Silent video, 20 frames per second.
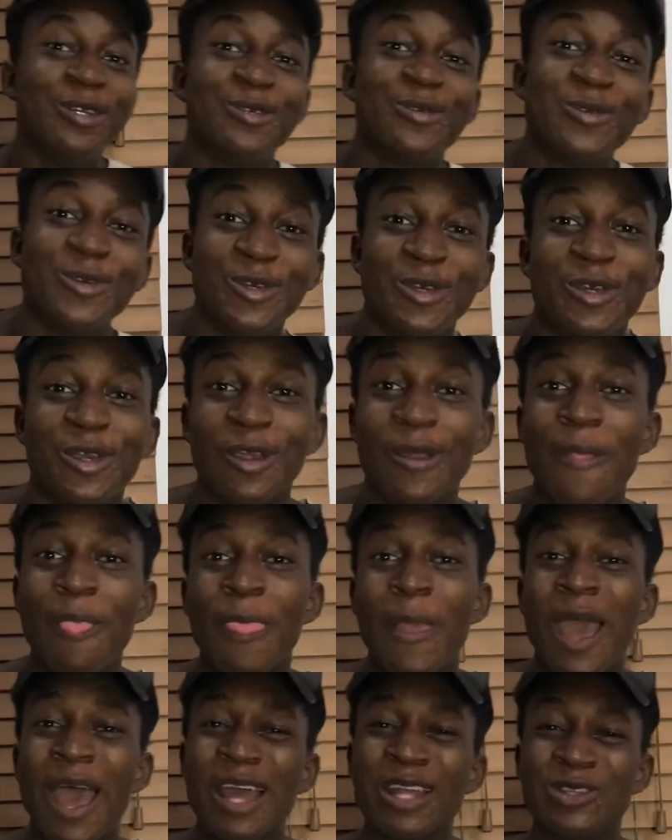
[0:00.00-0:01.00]
It's E here,
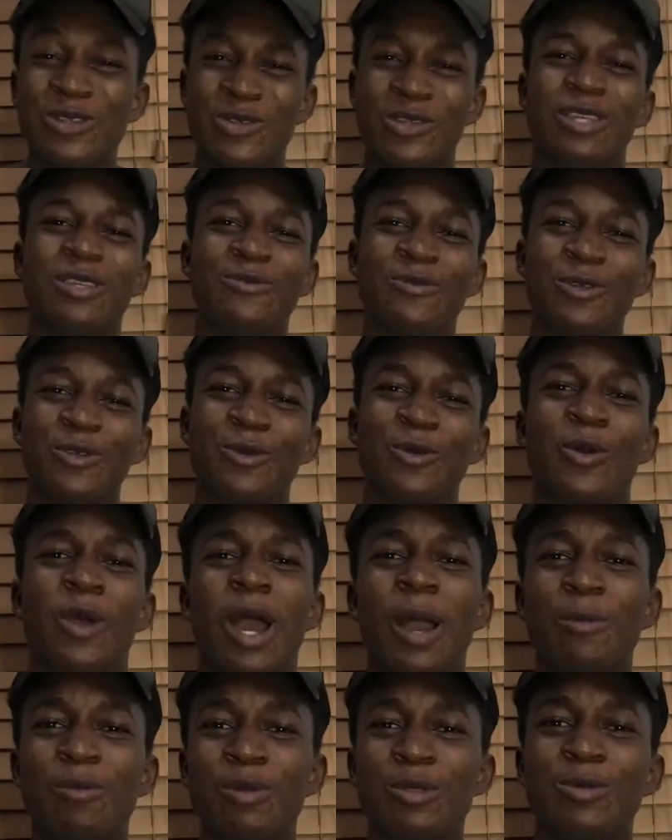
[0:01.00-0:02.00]
and in today's video
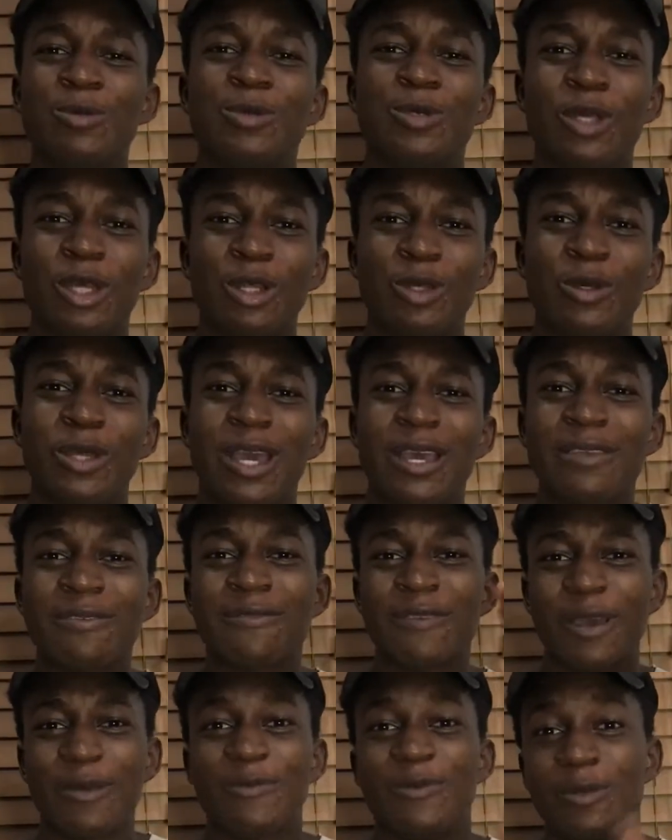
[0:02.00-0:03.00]
I'm going to be telling you guys
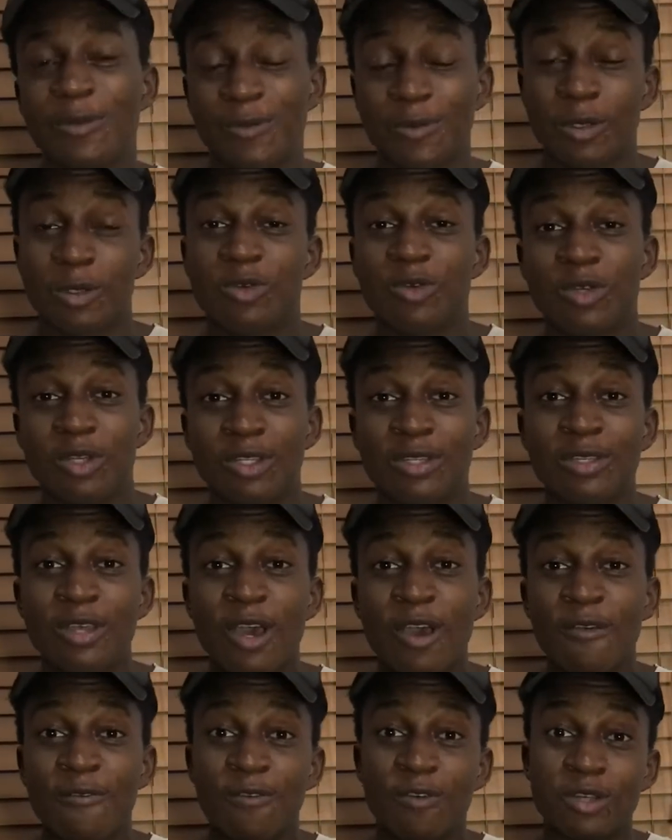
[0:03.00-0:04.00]
5 tips and tricks
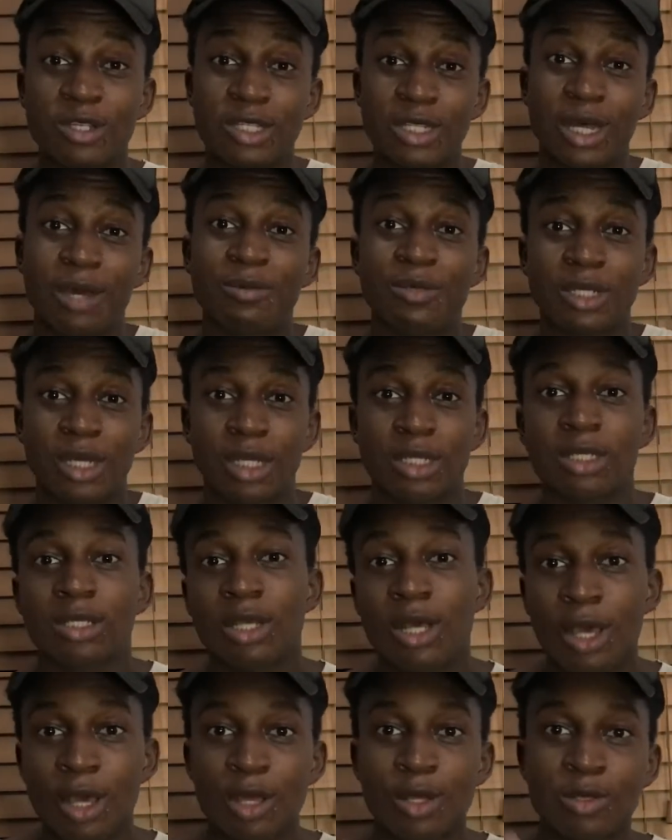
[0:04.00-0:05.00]
for Snapchat.
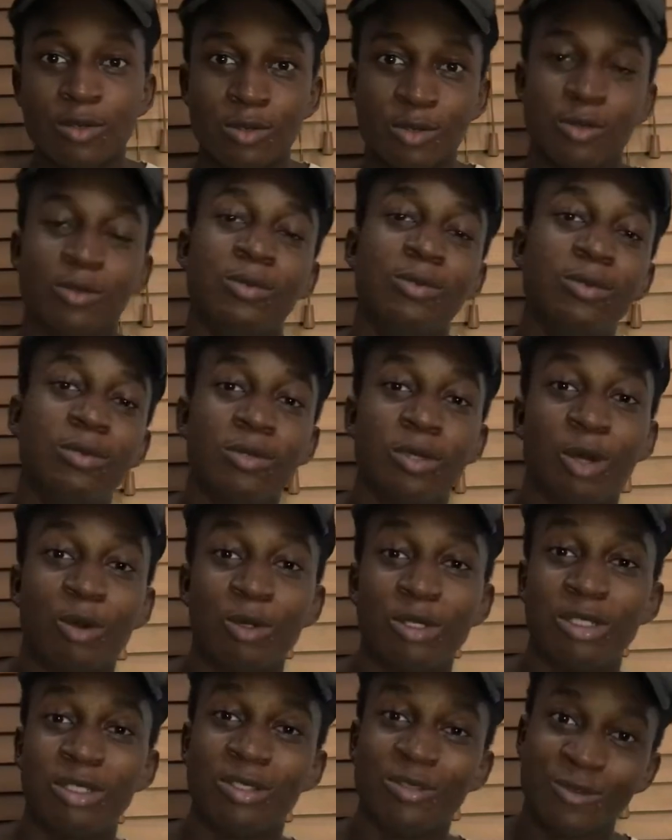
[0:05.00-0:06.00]
So you're
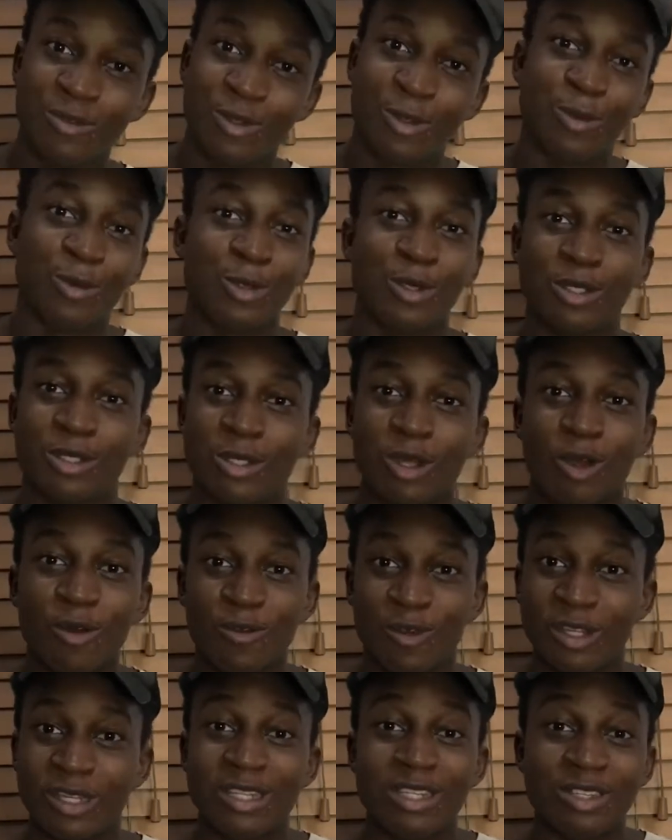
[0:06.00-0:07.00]
watching this video because you're
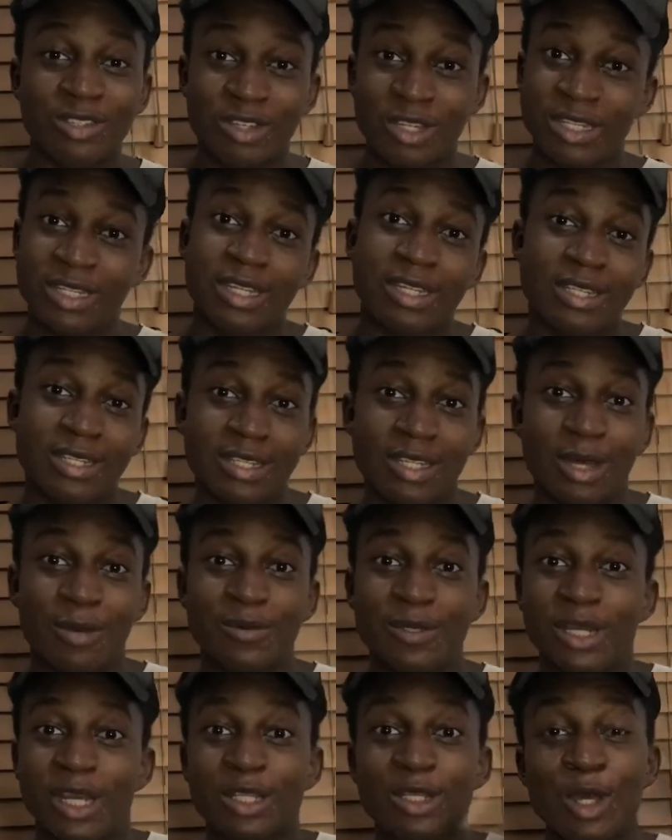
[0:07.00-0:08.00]
obviously interested in
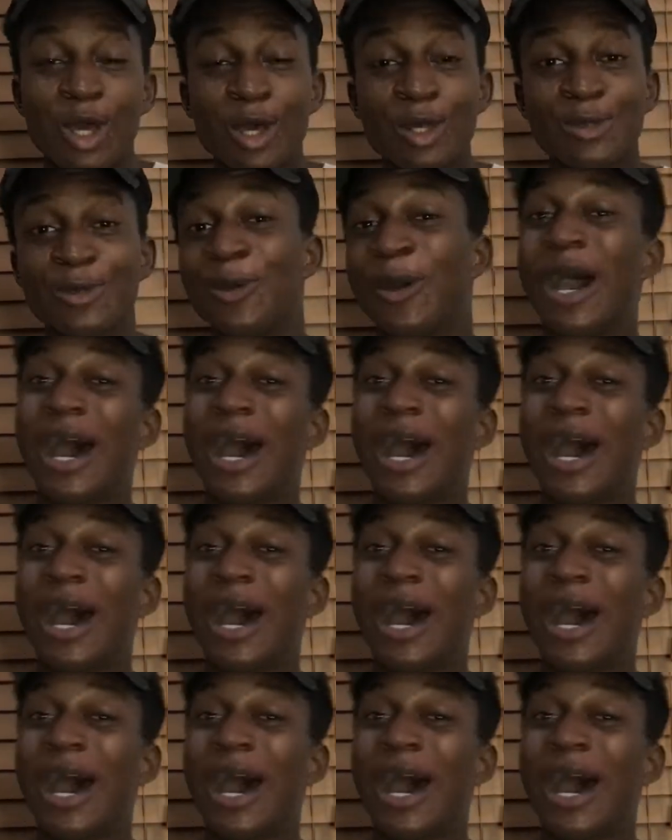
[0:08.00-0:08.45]
Snapchat, so